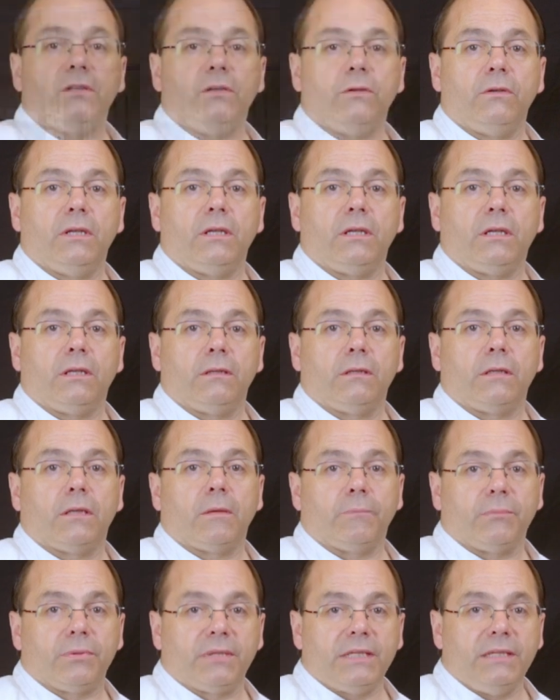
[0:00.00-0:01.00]
the unit
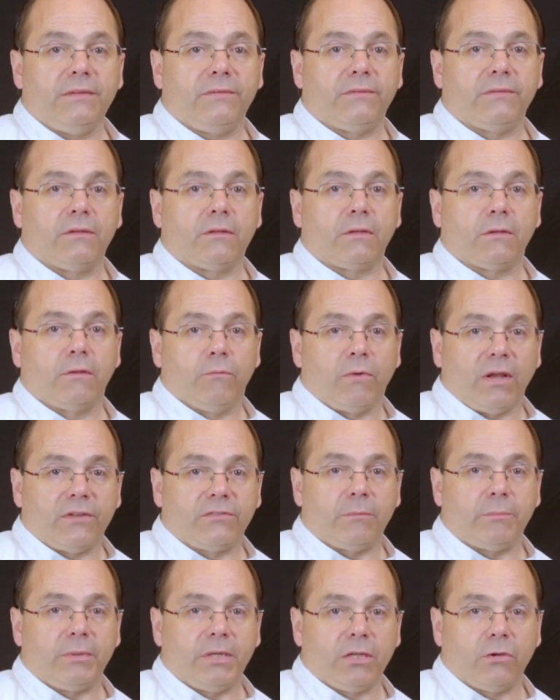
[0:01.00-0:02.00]
completes the
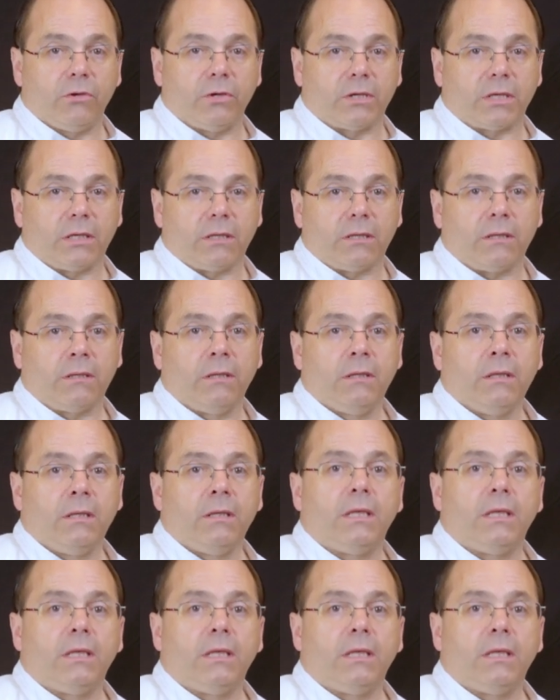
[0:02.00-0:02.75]
recipe cooking,